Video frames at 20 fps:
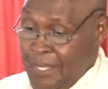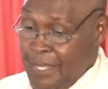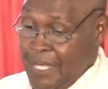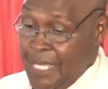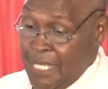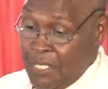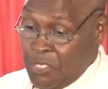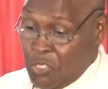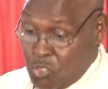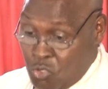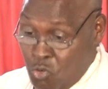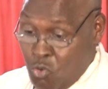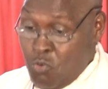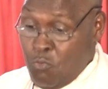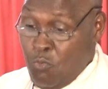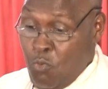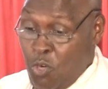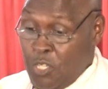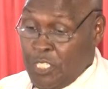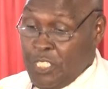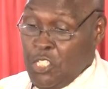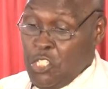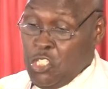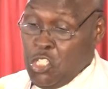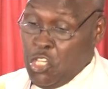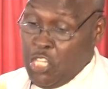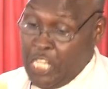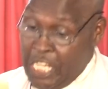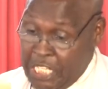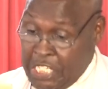This tomb was a
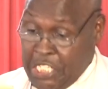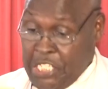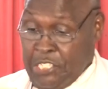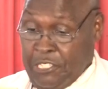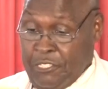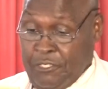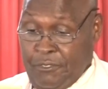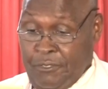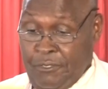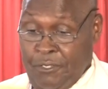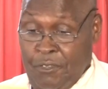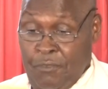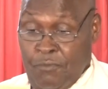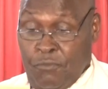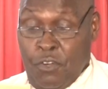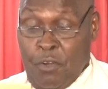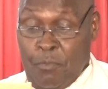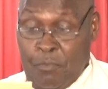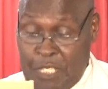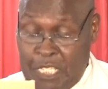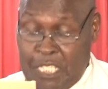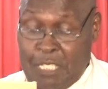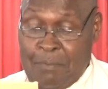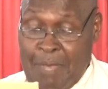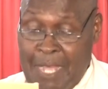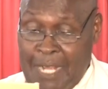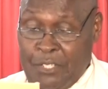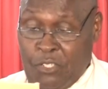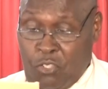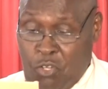donation from this
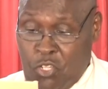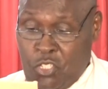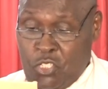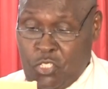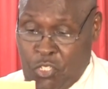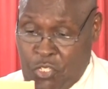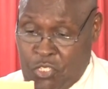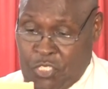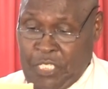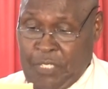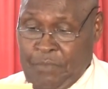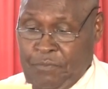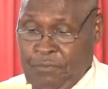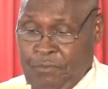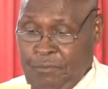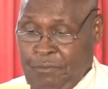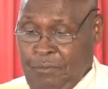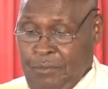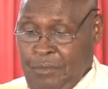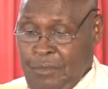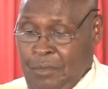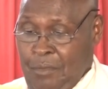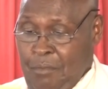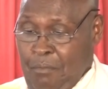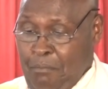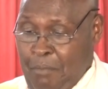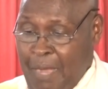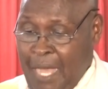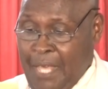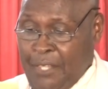man called Joseph.
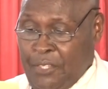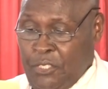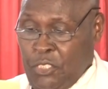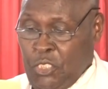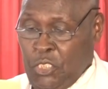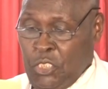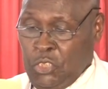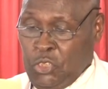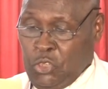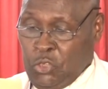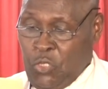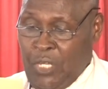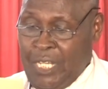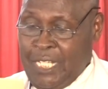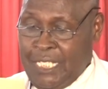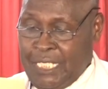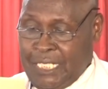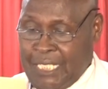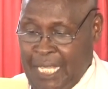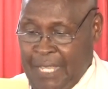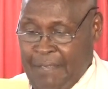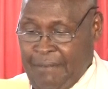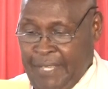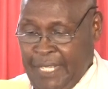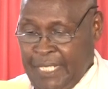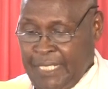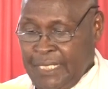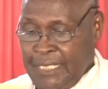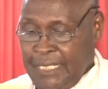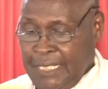Matthew
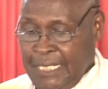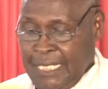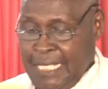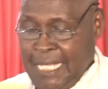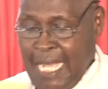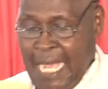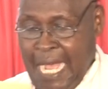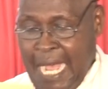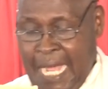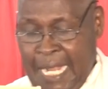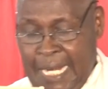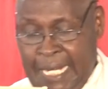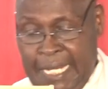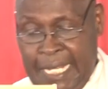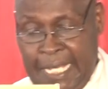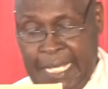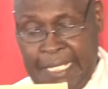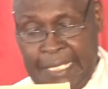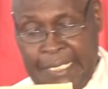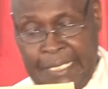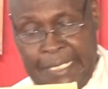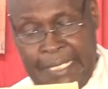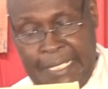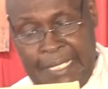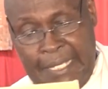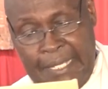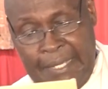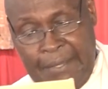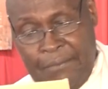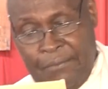27, and
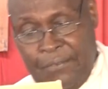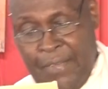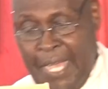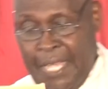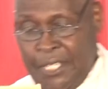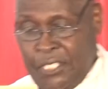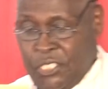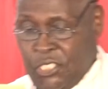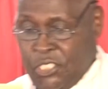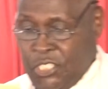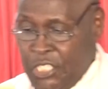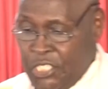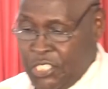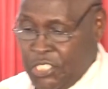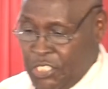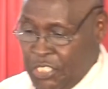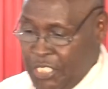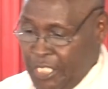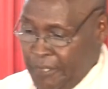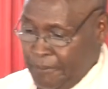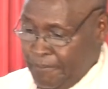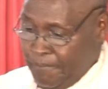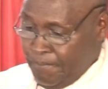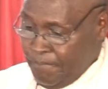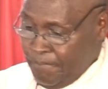verse 60.